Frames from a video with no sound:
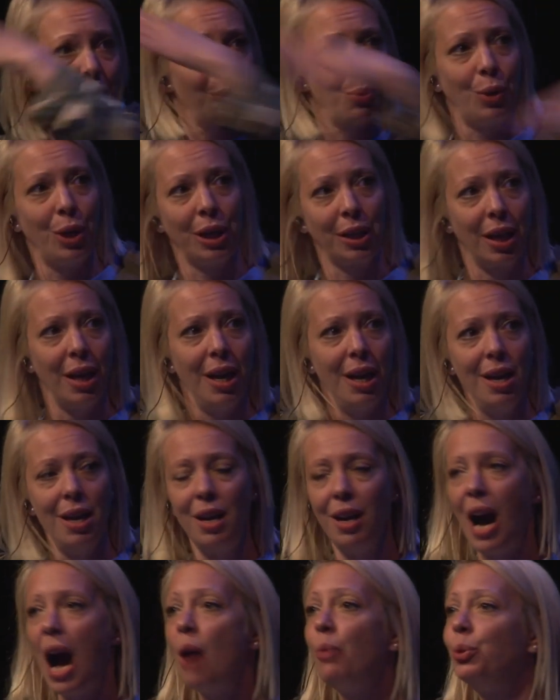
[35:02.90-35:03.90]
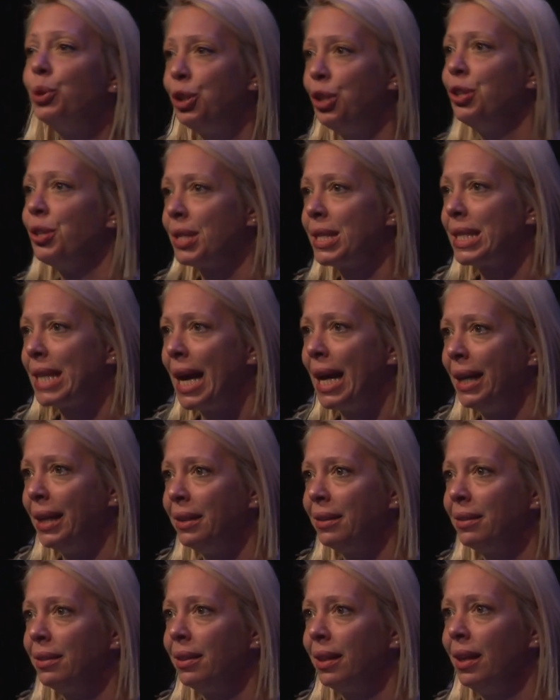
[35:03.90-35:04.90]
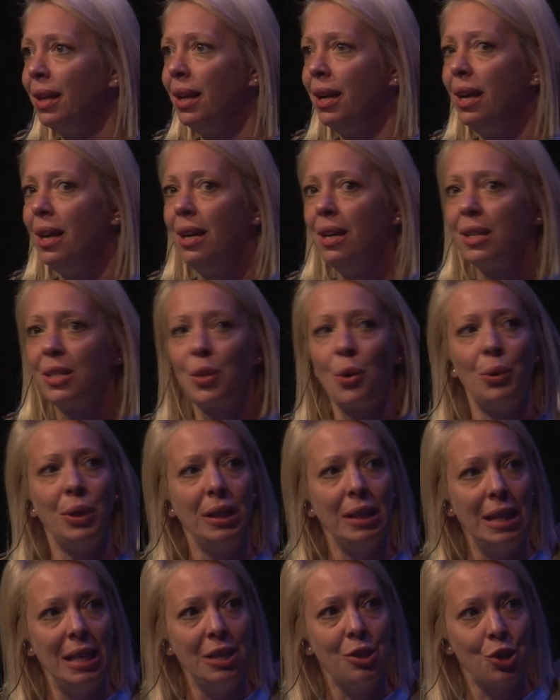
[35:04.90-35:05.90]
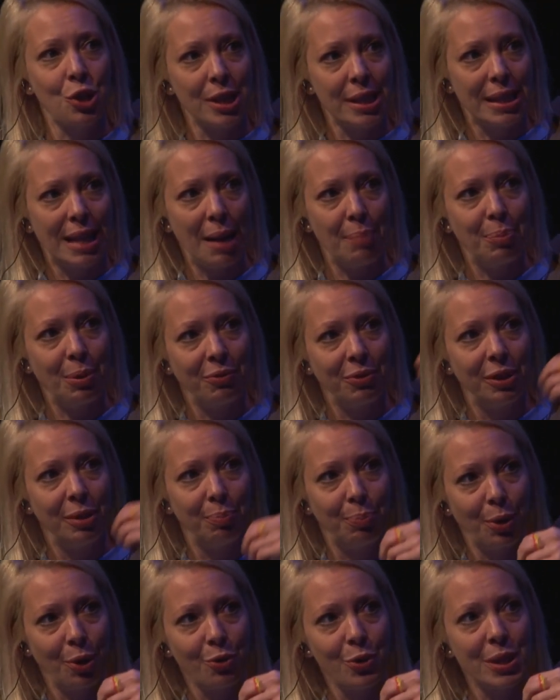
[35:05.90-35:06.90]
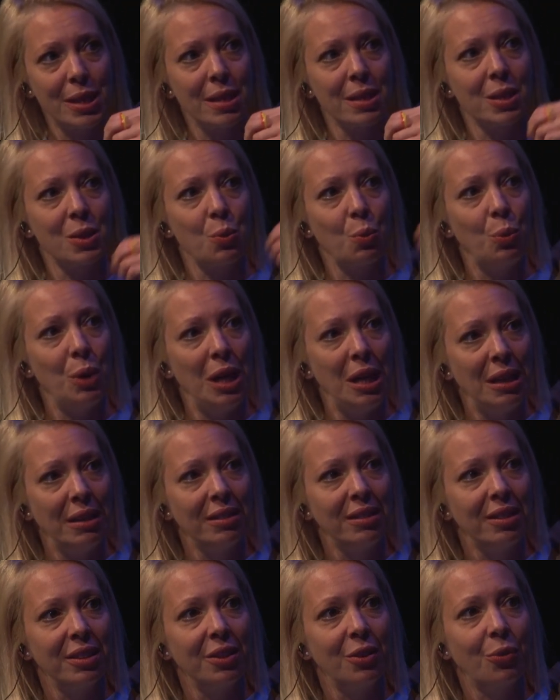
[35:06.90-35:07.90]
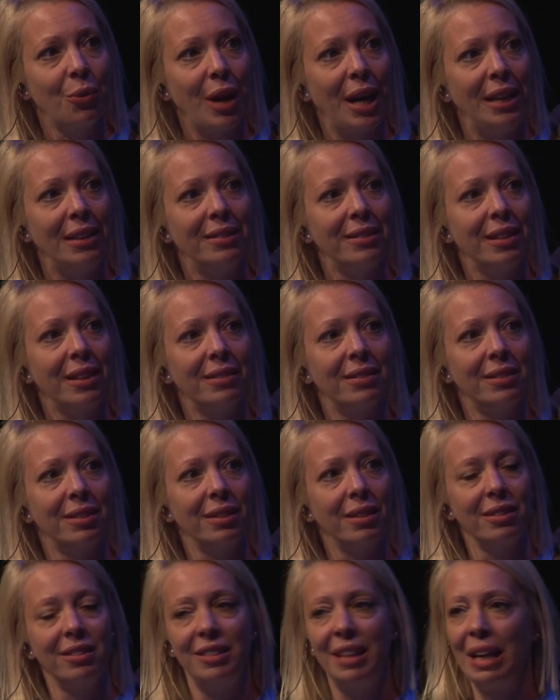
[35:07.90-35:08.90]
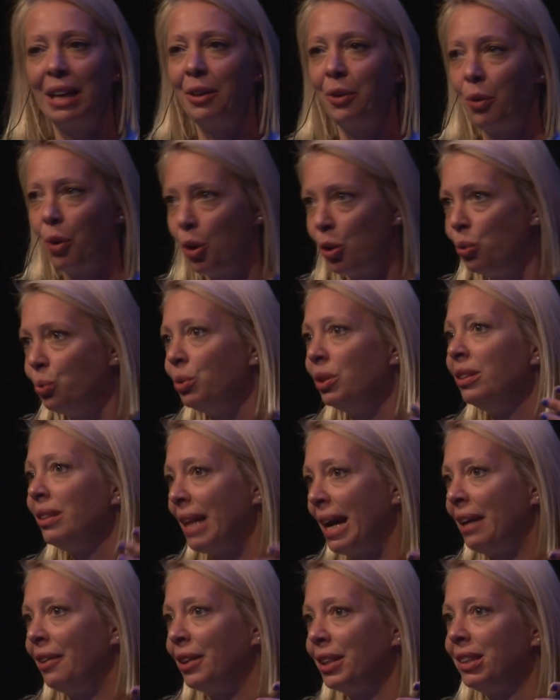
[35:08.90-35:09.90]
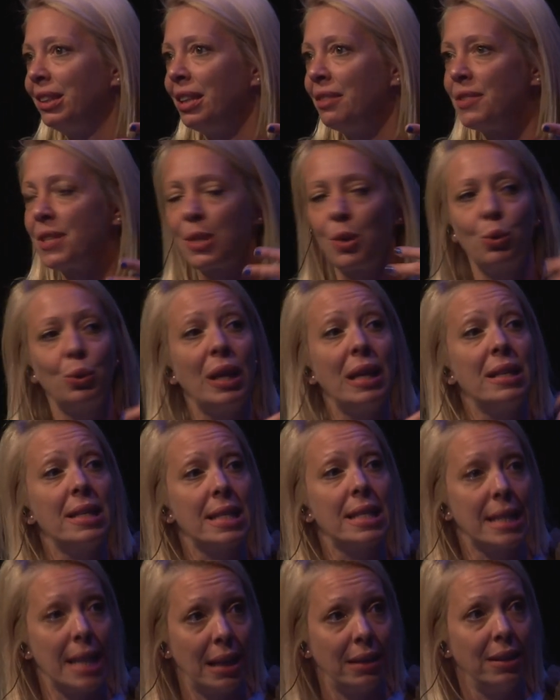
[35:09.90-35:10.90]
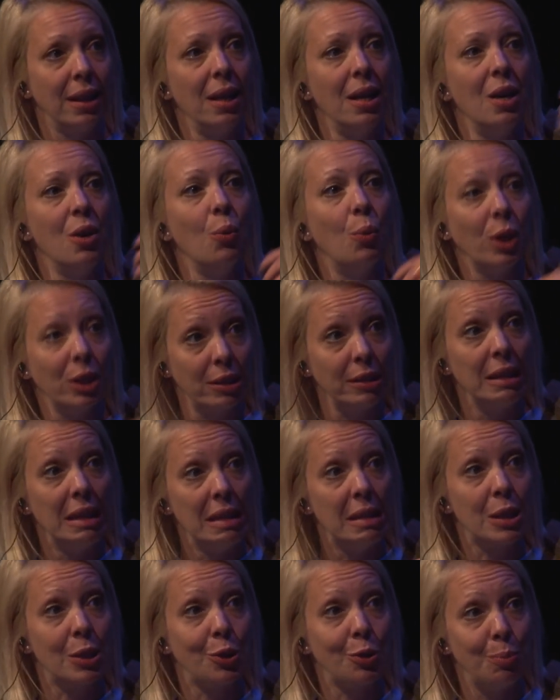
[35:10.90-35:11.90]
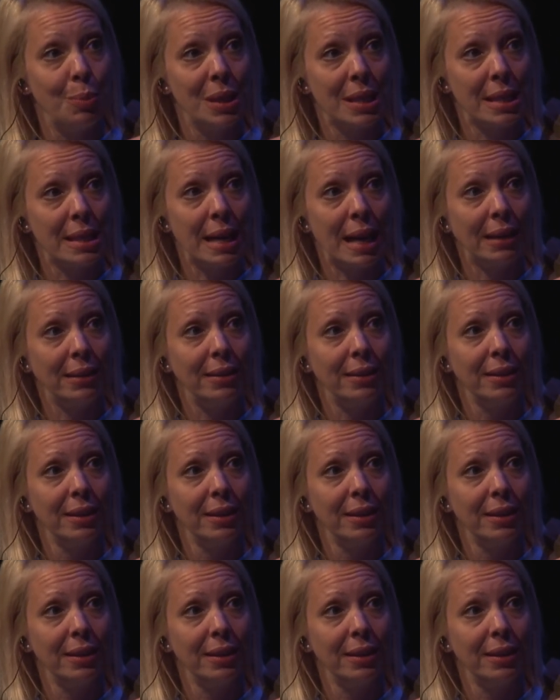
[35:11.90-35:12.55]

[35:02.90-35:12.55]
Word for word: work. How would you say it? So in each step of the process, we integrated their own narrative. So they said what needs to be said.